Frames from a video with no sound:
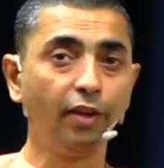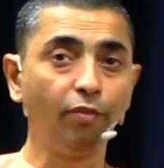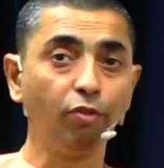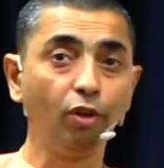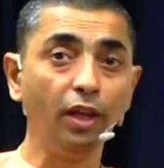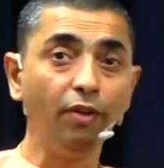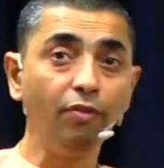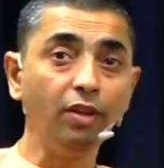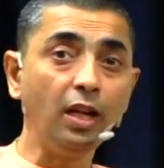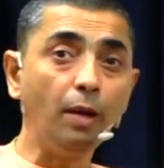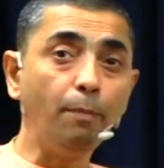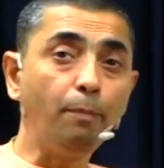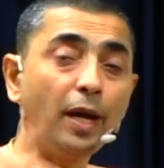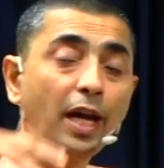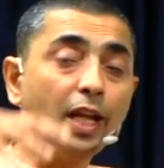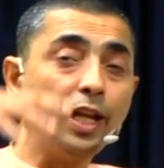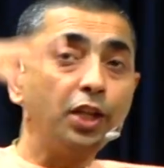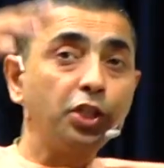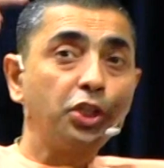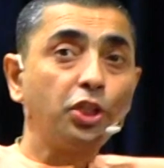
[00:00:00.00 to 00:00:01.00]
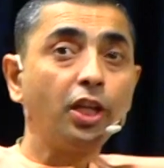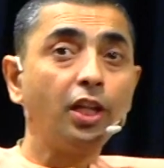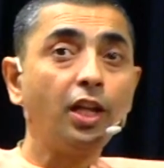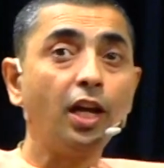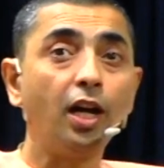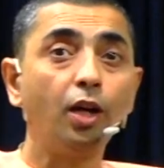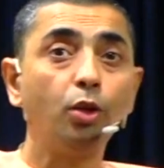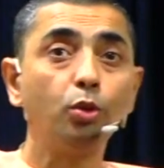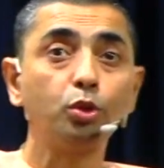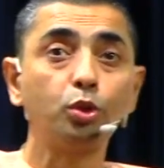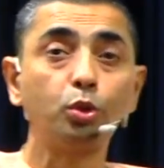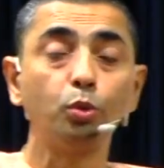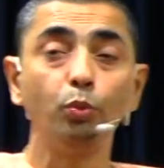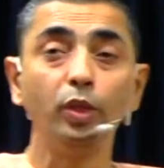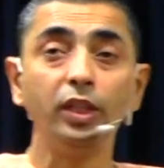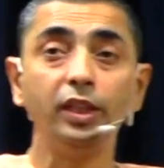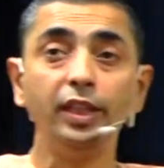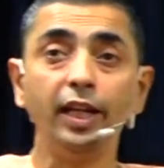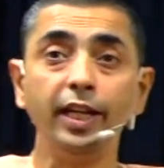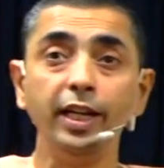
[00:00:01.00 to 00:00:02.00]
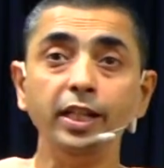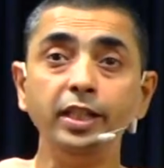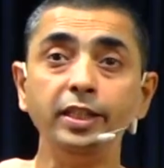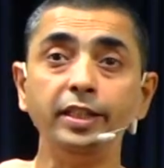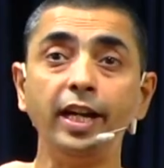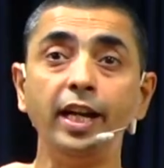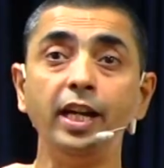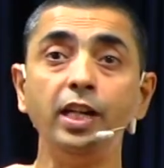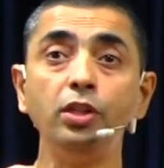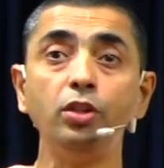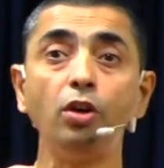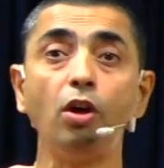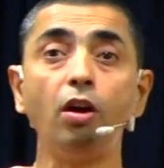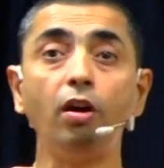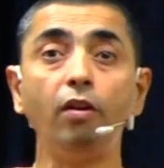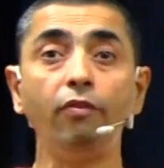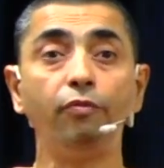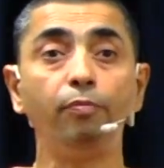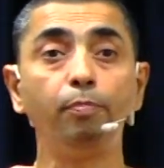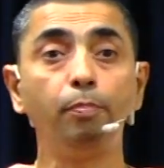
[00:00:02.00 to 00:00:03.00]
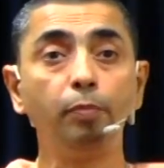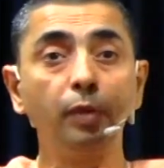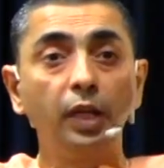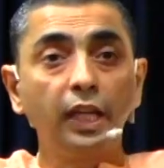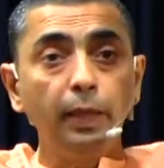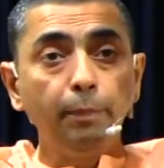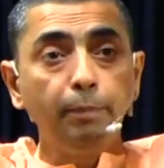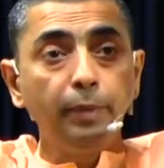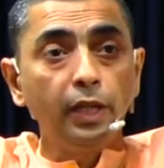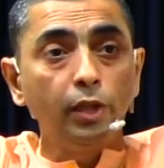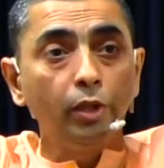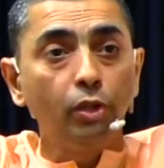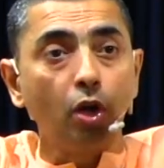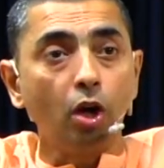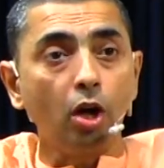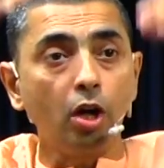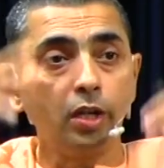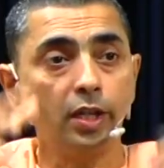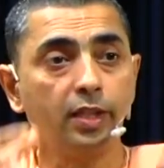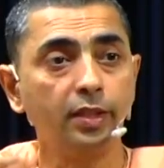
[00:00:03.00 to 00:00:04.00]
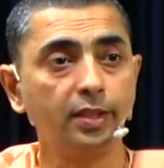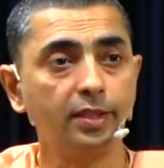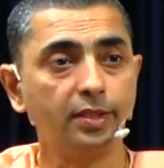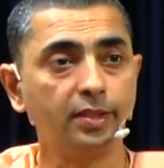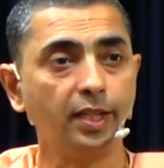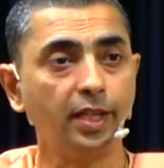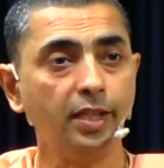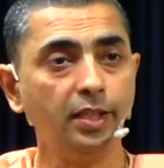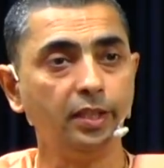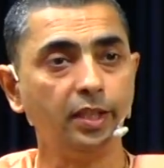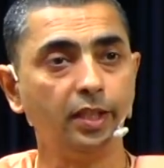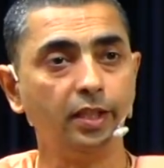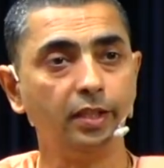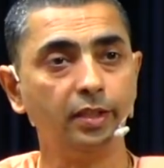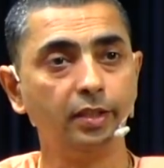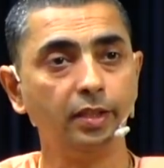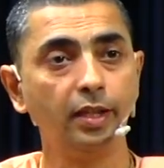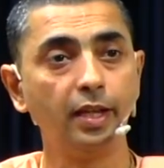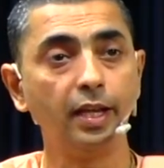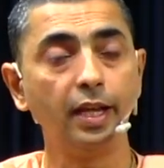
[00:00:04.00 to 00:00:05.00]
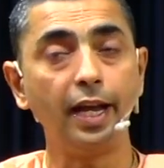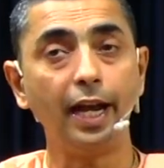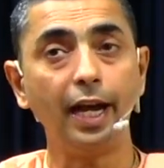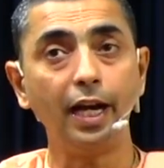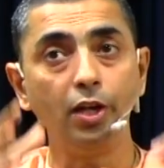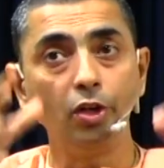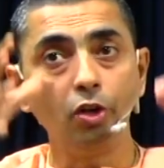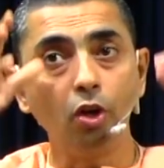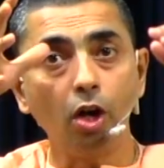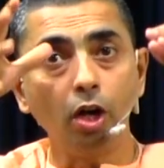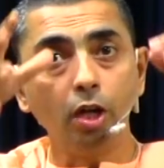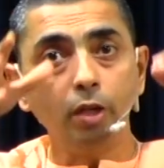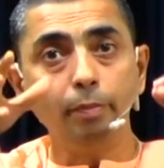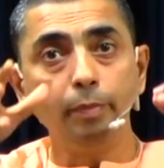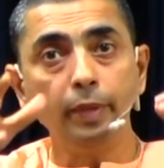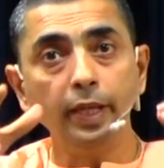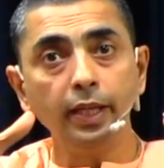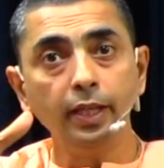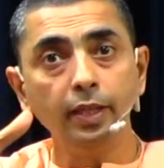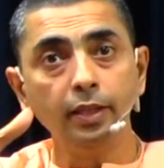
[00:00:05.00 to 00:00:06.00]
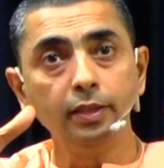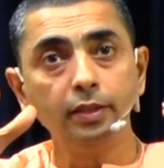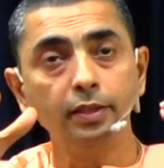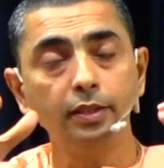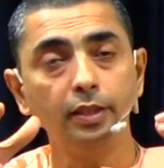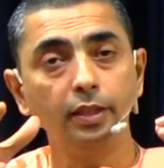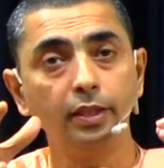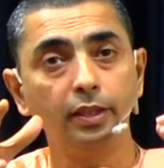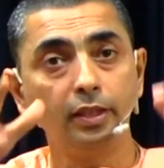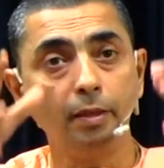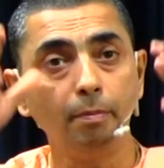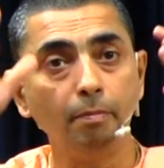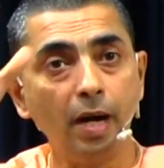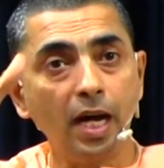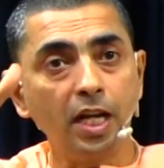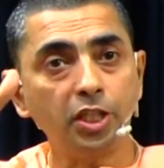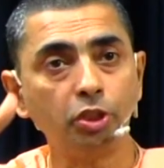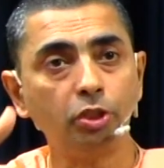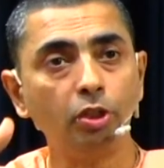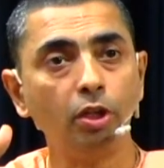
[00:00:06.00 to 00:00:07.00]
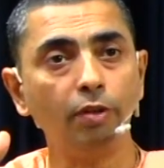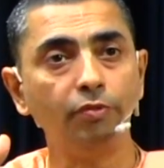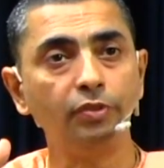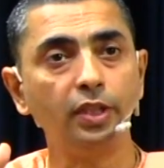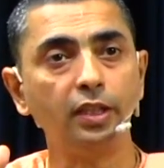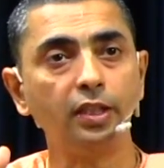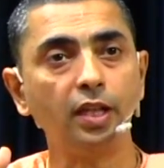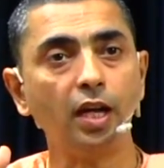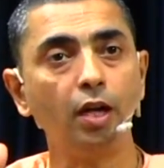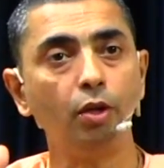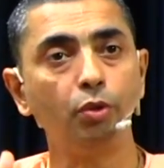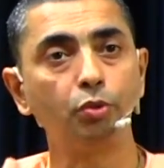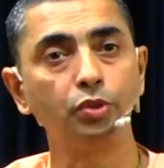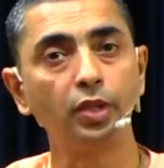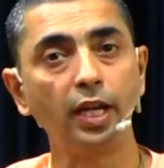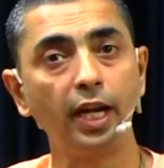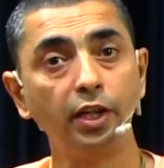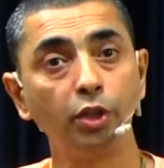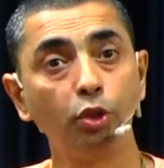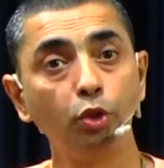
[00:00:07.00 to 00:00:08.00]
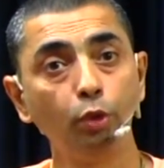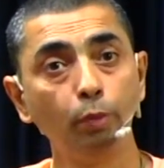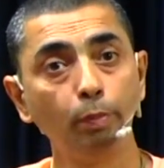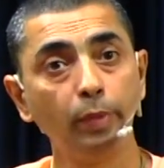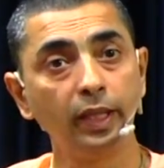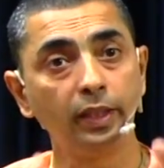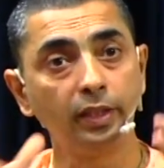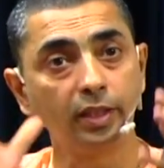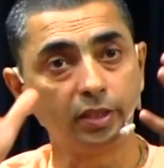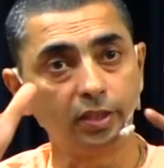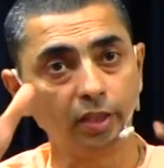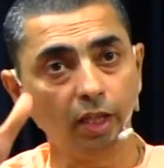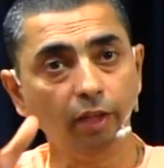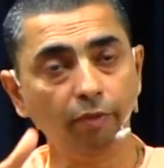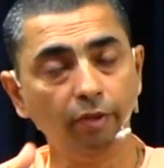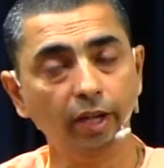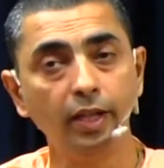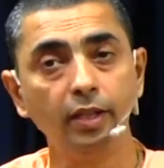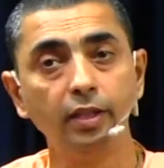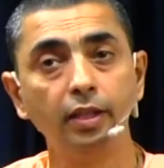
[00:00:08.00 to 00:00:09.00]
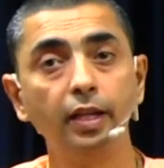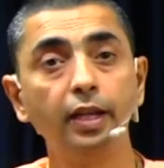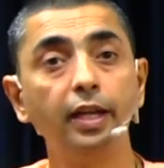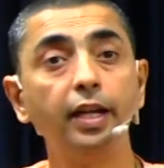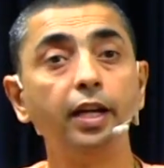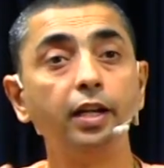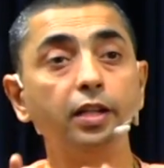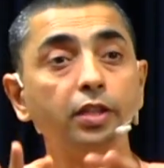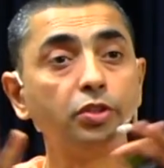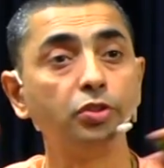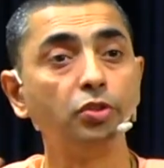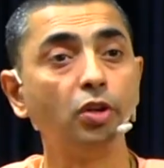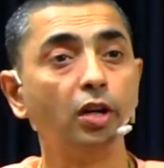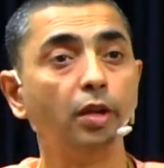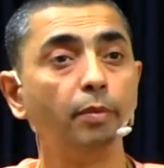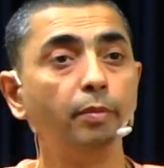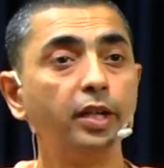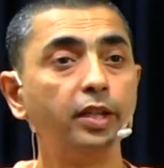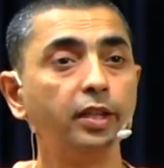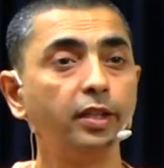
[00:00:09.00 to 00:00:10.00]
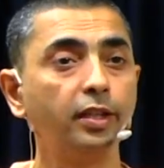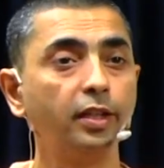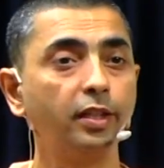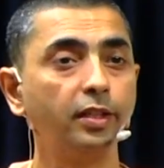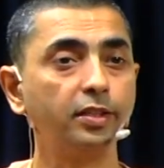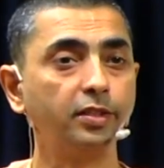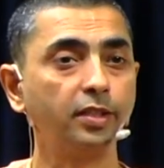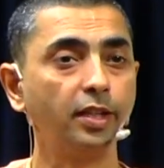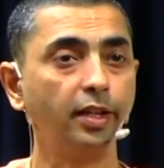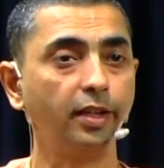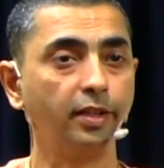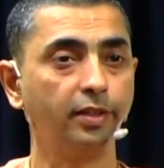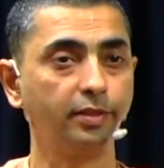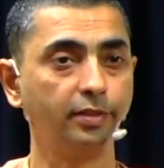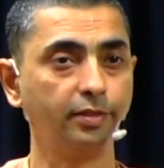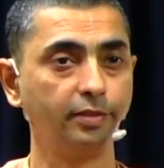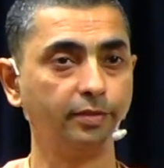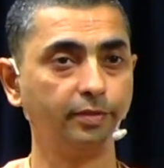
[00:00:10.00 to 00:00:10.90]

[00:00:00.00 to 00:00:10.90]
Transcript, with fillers: If you live in a palatial house with the intent of keeping Lord in the center and Lord being the master of that house and you being the servant, it is not a material desire.